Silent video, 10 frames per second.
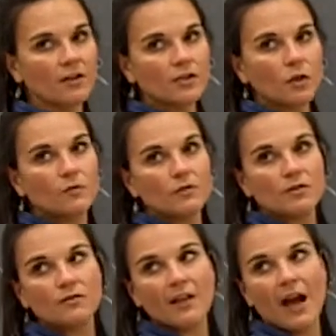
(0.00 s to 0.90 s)
started, don't
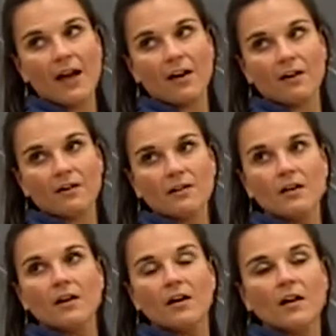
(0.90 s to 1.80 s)
do the IR,
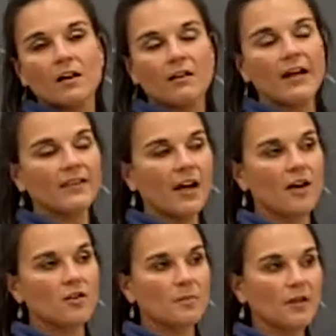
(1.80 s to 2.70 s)
collect the
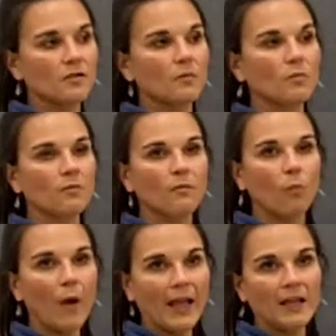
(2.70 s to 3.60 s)
IR spectrum,
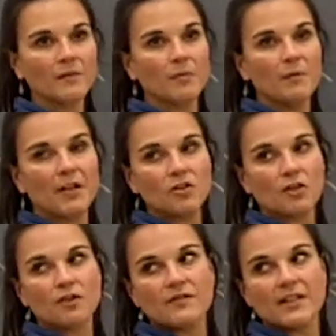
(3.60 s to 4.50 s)
wait, but make
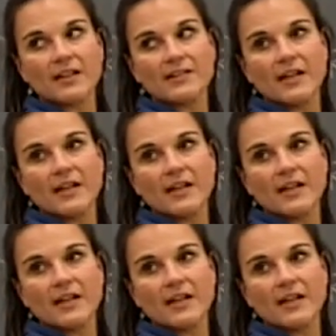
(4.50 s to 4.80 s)
sure you've set